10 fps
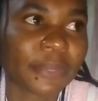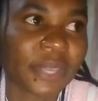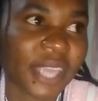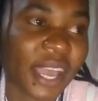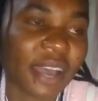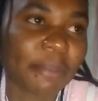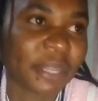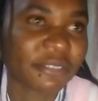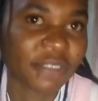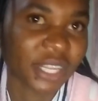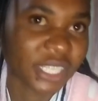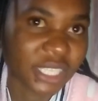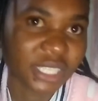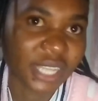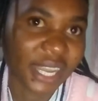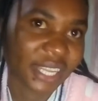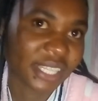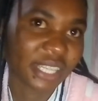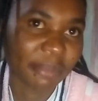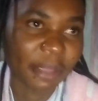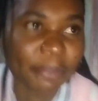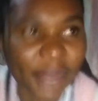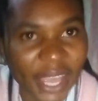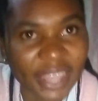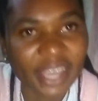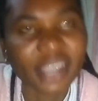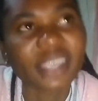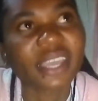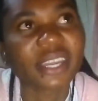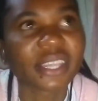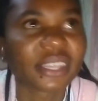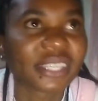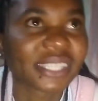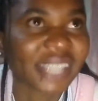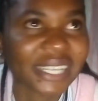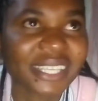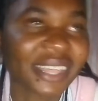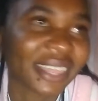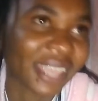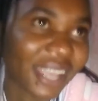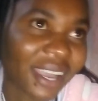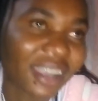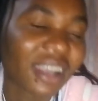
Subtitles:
Yeah, but for you, I didn't see my brother getting such thing.